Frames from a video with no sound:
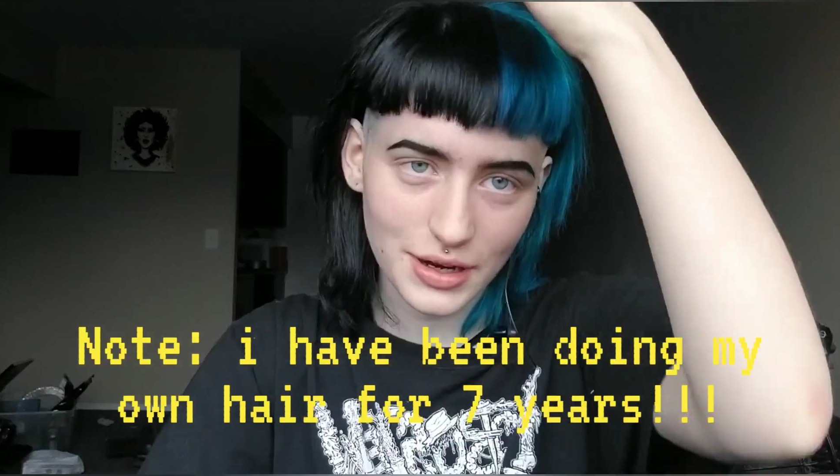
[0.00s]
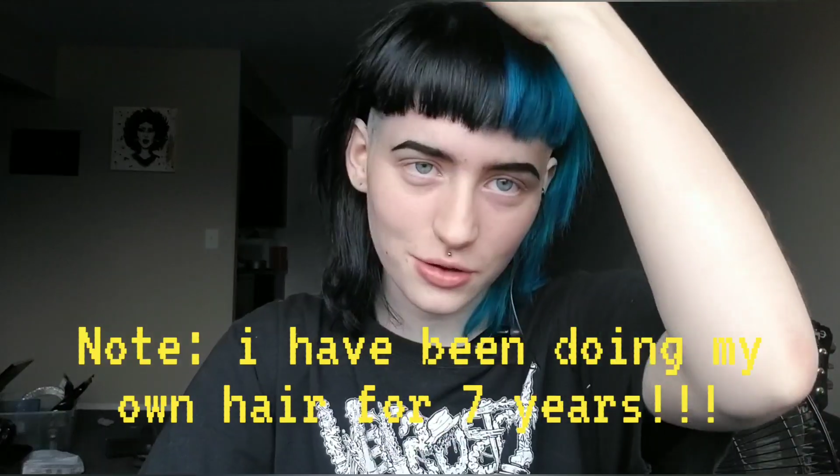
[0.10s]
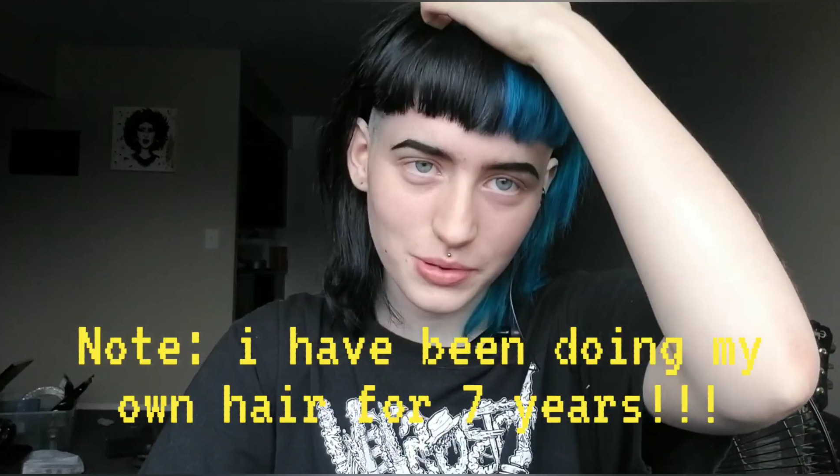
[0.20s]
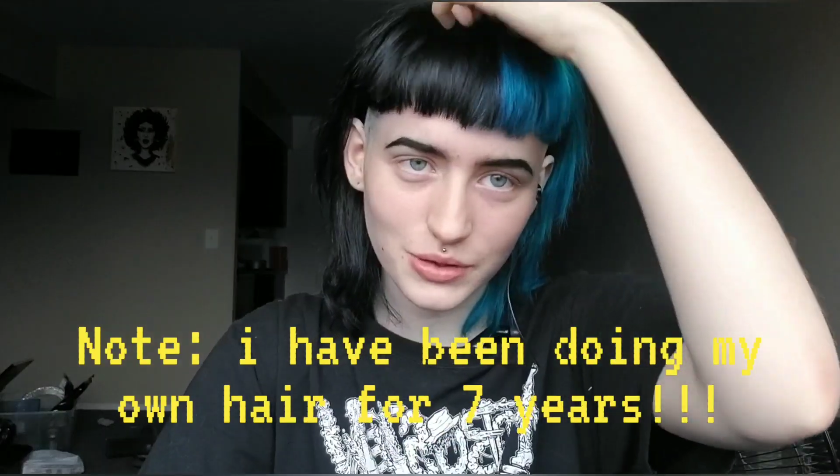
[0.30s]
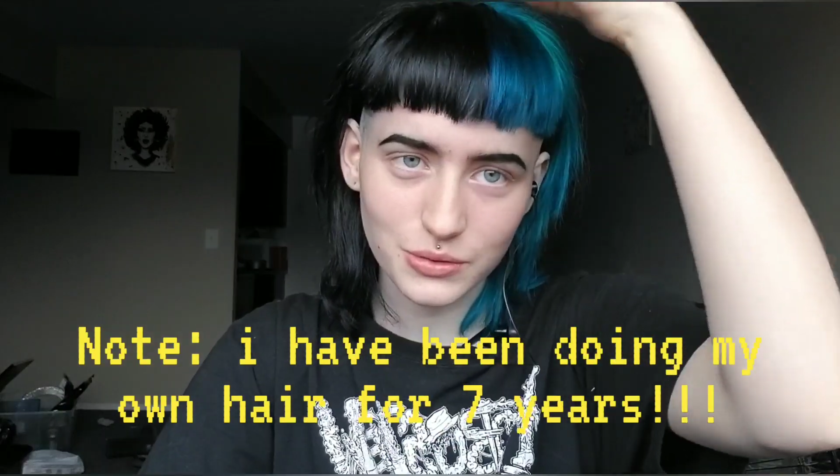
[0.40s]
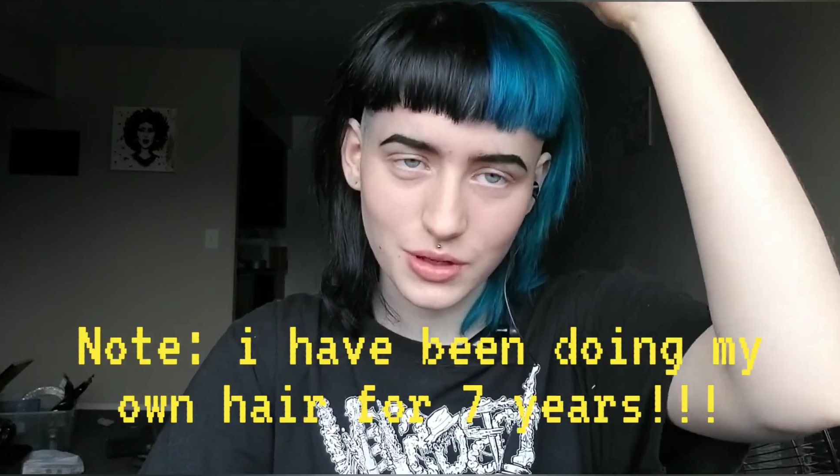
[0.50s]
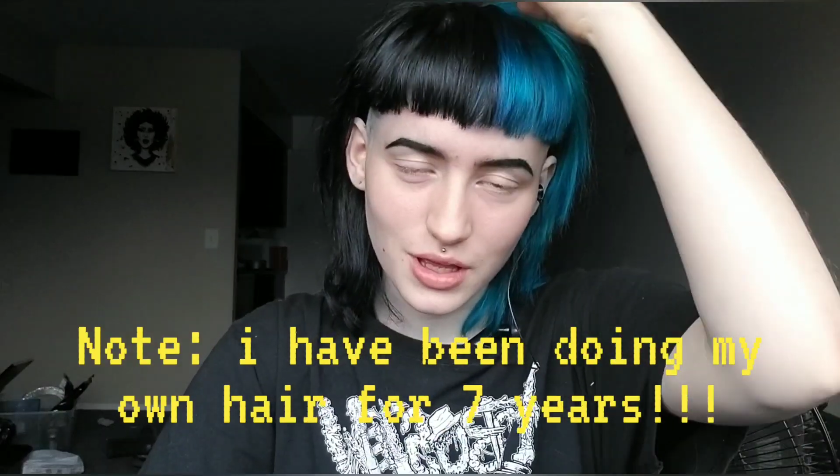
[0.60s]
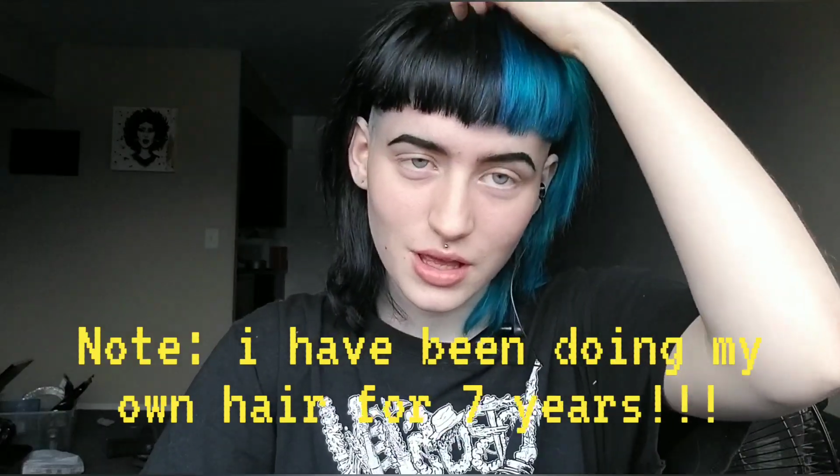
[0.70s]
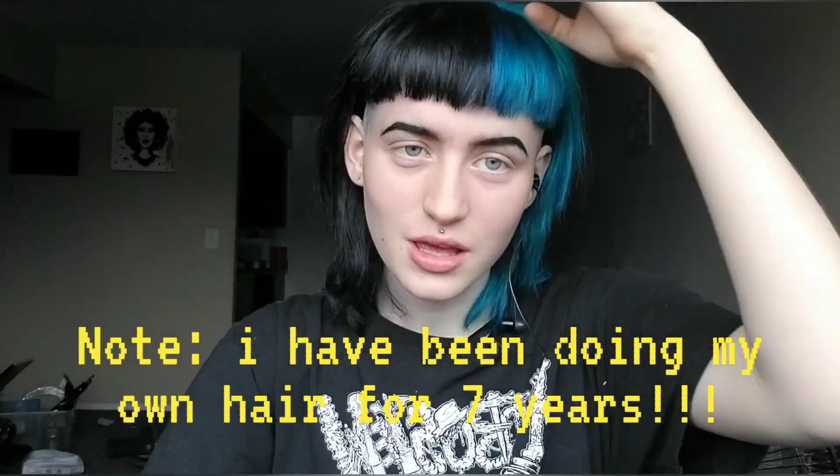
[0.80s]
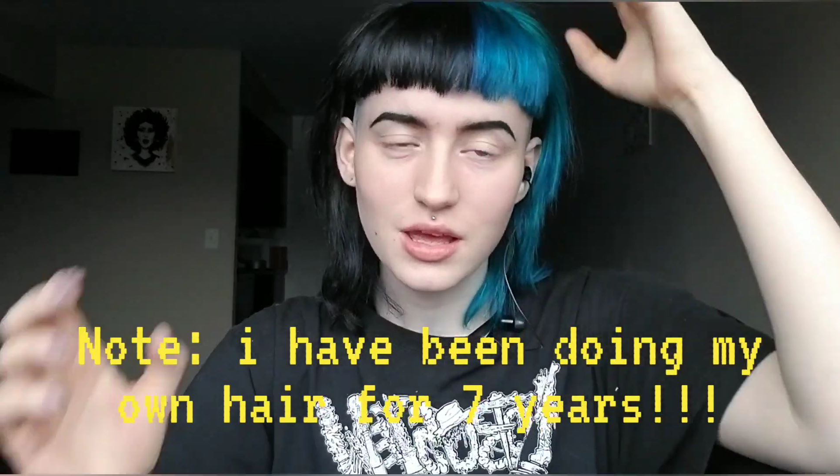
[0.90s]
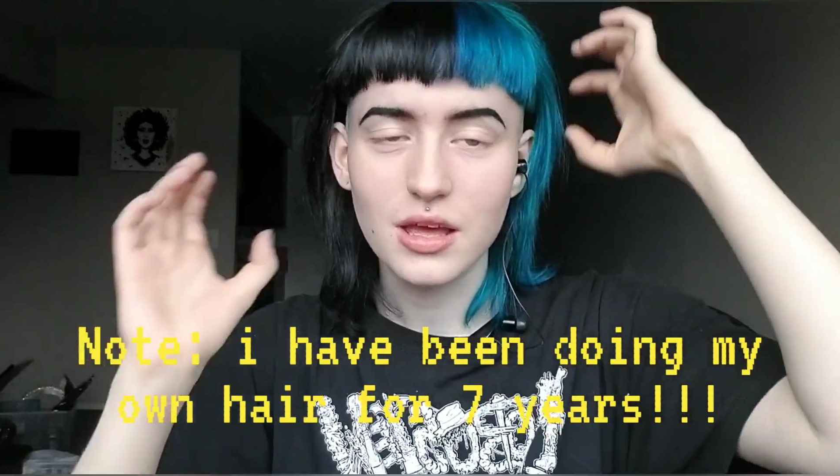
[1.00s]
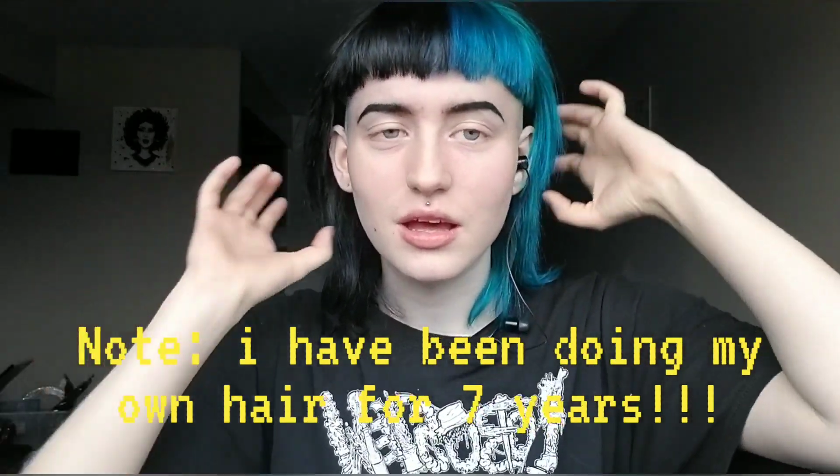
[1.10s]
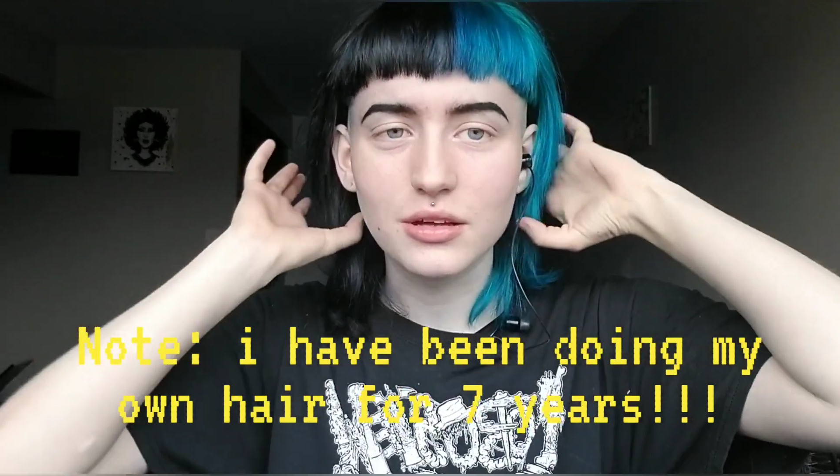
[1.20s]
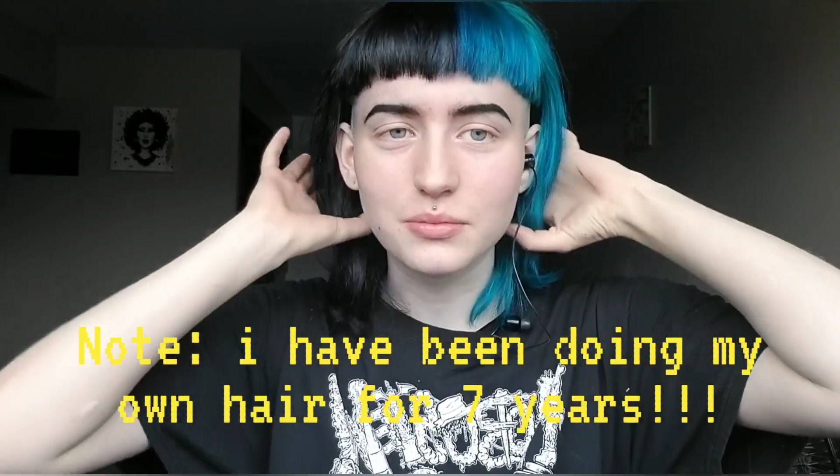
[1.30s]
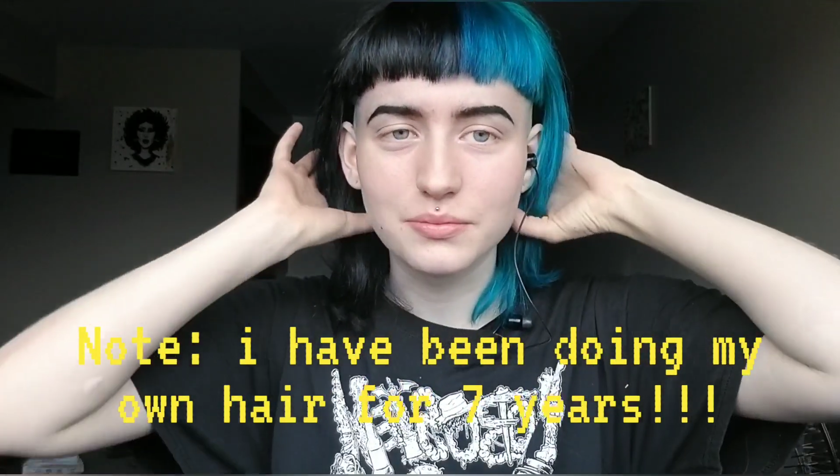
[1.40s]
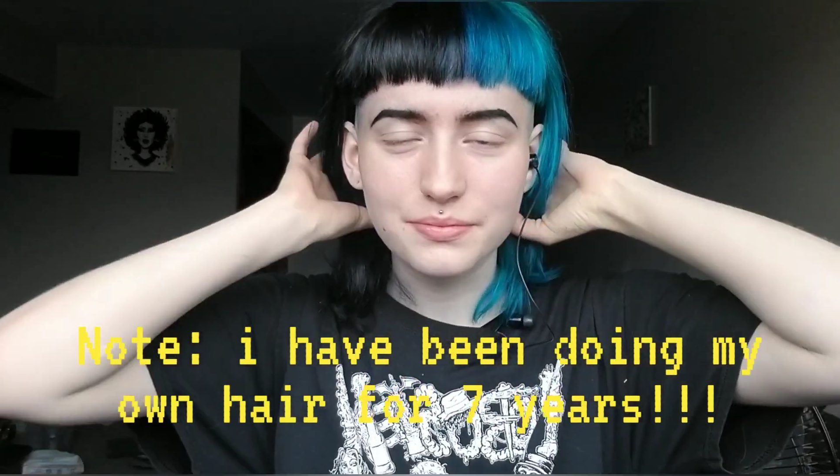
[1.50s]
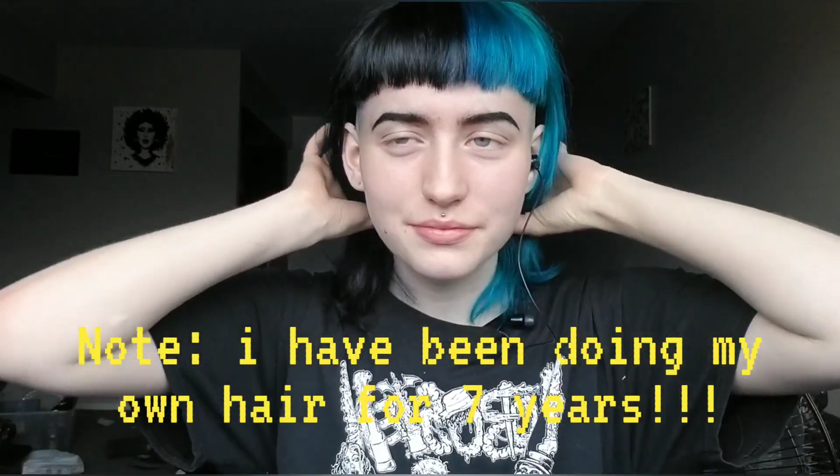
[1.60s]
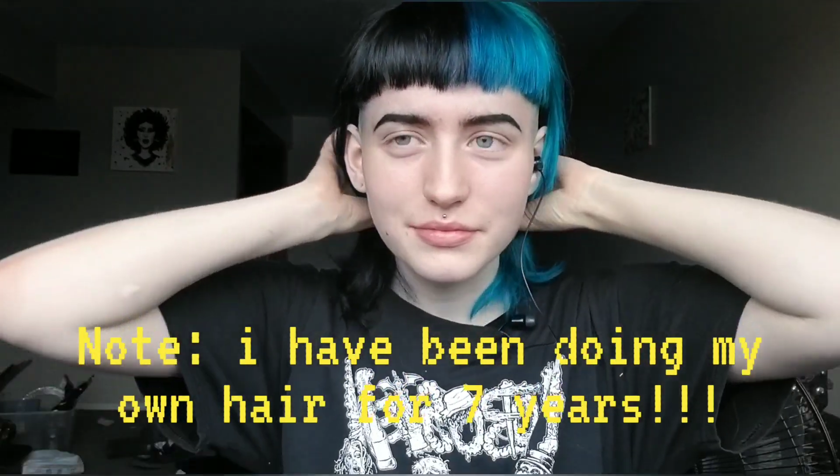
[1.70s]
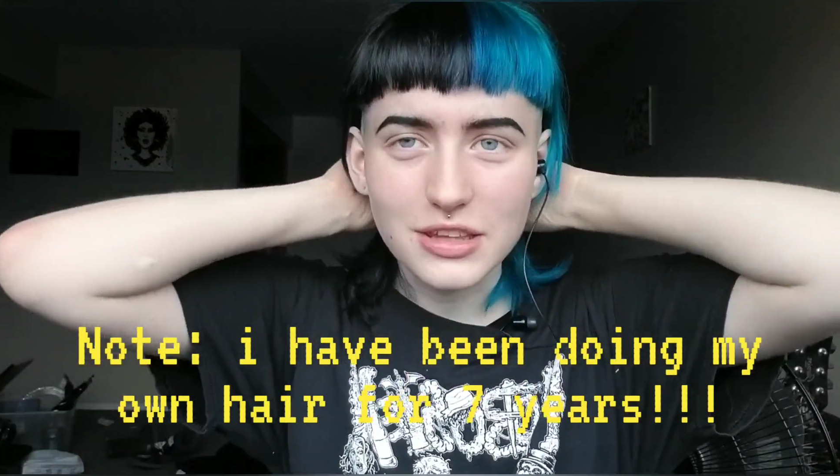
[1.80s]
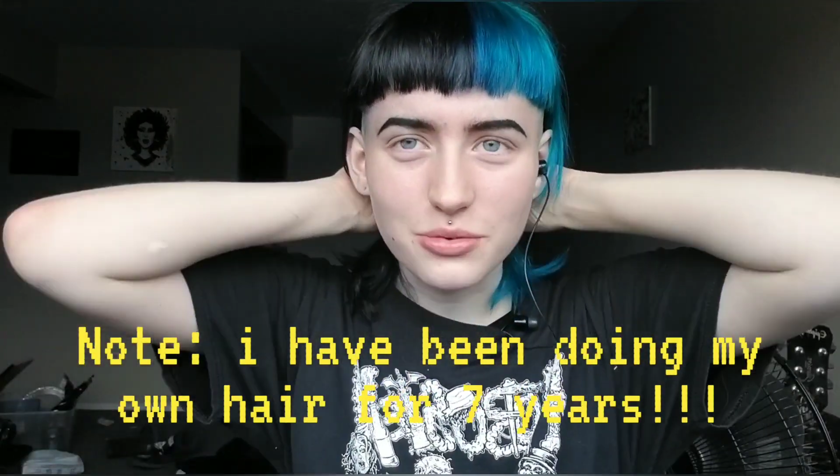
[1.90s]
help you,
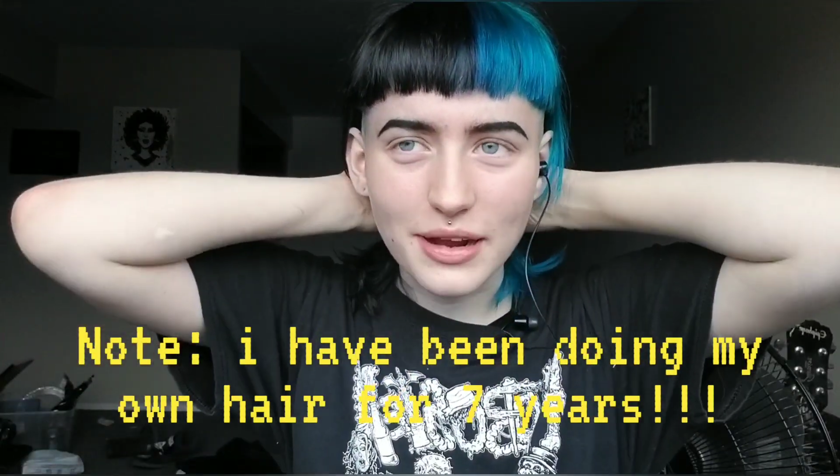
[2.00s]
that's